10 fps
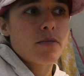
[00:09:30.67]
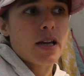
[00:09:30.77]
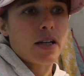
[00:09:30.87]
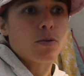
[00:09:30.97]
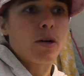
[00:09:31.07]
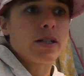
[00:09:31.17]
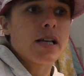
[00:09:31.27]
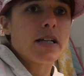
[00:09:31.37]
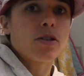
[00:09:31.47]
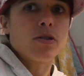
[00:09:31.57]
X, Y, and
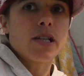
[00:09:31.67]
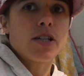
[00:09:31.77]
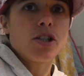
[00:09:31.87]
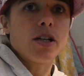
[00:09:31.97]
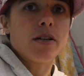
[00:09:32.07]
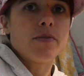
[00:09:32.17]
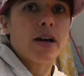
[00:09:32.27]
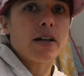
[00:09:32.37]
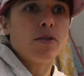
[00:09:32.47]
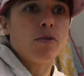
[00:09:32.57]
Z condition,
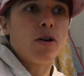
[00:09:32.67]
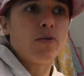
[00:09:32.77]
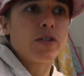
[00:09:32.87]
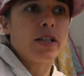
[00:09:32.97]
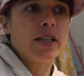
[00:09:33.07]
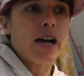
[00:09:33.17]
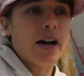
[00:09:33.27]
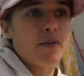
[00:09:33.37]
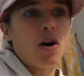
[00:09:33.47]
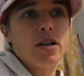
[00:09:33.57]
that you will obviously
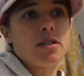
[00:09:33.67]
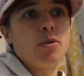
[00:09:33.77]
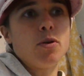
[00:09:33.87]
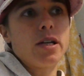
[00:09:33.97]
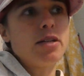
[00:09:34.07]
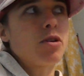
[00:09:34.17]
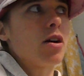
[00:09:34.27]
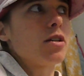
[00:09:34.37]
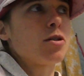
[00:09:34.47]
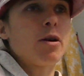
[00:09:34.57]
have a high support need,
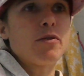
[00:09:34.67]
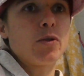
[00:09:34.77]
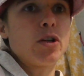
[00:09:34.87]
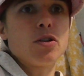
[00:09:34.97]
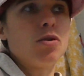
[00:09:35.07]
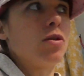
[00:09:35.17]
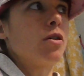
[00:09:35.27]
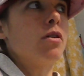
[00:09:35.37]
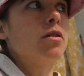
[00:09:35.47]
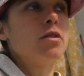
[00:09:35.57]
regardless of whether or not you can talk
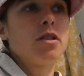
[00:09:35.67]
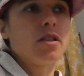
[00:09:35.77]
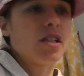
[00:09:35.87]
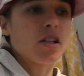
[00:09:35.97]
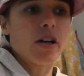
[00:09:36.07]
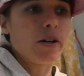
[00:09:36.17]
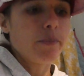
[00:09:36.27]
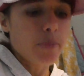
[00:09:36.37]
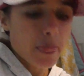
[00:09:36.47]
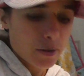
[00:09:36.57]
or not. I don't know.
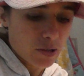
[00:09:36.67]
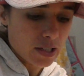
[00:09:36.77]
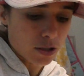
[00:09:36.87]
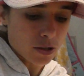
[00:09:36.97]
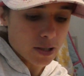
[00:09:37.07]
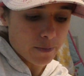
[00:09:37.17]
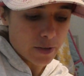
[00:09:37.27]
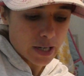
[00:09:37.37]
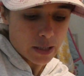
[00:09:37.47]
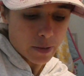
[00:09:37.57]
We need to do
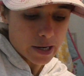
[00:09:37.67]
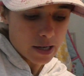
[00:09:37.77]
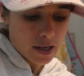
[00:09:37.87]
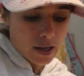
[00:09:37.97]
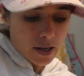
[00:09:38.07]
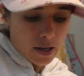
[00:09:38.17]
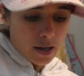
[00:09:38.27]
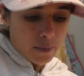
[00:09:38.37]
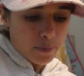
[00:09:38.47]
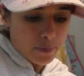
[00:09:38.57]
something anyway.
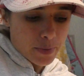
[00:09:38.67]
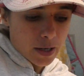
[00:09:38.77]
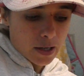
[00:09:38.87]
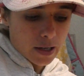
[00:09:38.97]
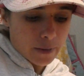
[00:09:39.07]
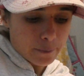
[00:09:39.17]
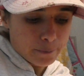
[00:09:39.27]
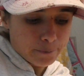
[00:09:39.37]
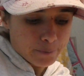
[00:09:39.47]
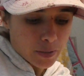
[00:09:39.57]
But
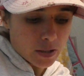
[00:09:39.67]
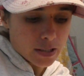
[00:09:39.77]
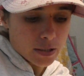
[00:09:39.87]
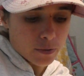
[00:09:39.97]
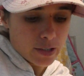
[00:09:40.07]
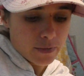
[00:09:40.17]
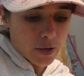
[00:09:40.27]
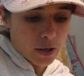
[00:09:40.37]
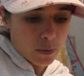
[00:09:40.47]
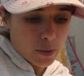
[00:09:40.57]
I disagree,
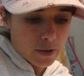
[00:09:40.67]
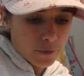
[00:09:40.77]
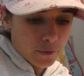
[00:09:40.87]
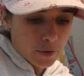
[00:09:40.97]
though, with